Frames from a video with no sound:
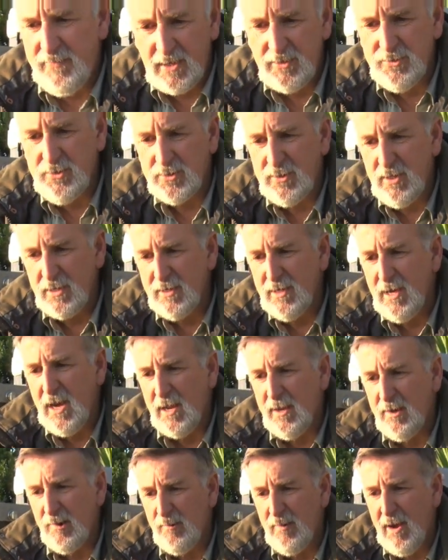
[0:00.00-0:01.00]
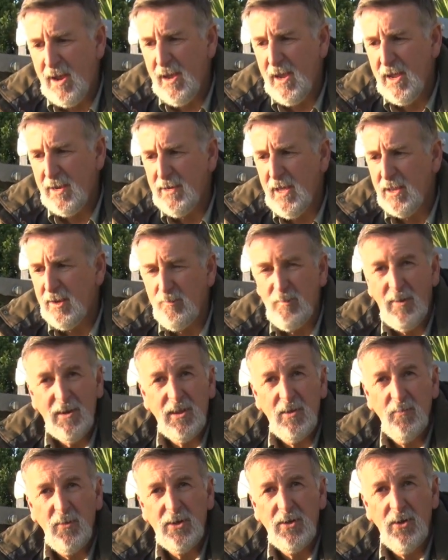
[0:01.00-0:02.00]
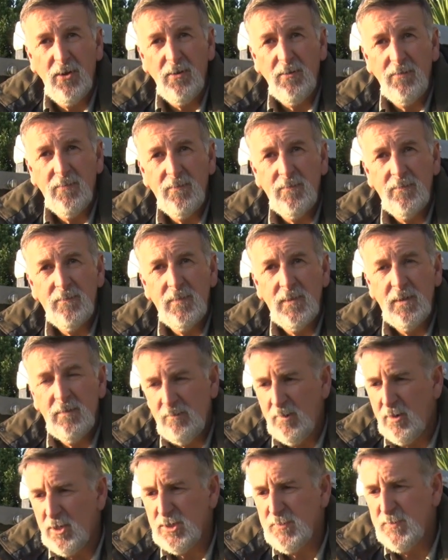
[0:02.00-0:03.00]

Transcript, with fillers: That's just another uh, another rig that we do, right?